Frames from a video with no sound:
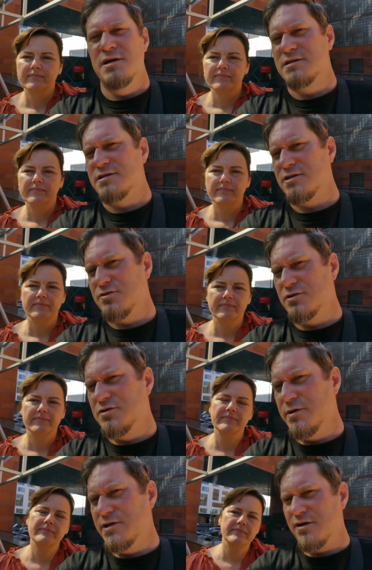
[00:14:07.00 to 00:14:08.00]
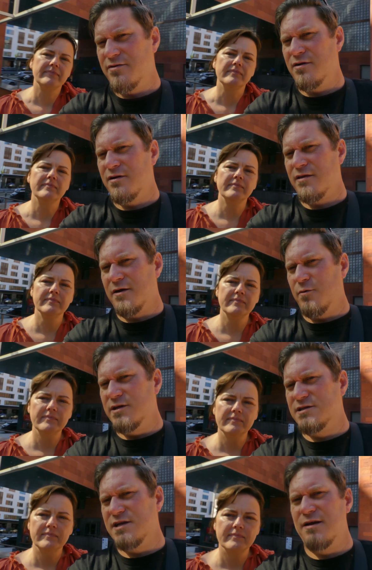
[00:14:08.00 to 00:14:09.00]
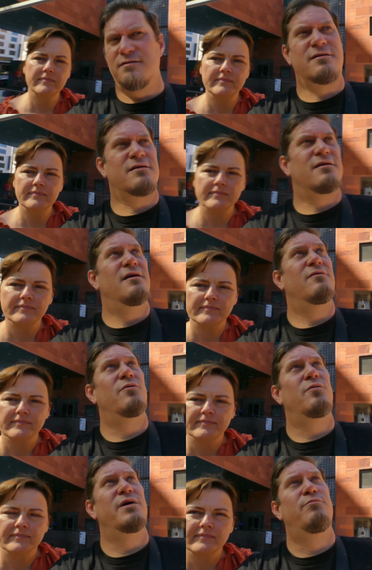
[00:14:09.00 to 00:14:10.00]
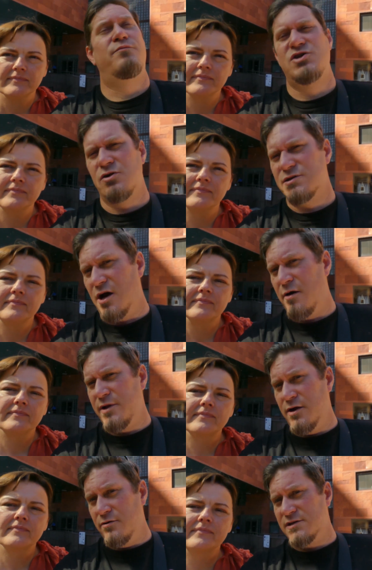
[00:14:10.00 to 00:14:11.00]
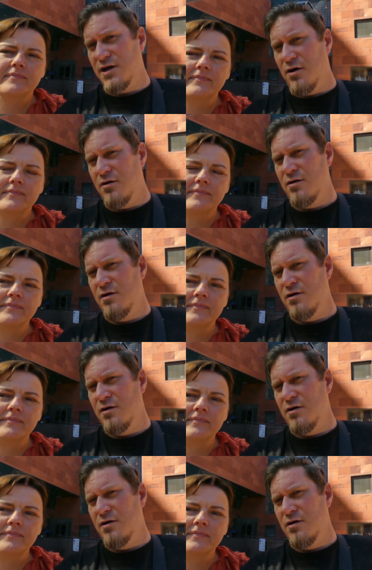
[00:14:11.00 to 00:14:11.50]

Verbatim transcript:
Speaker 1: central to each other, like we had said when we chose the Omni Hotel.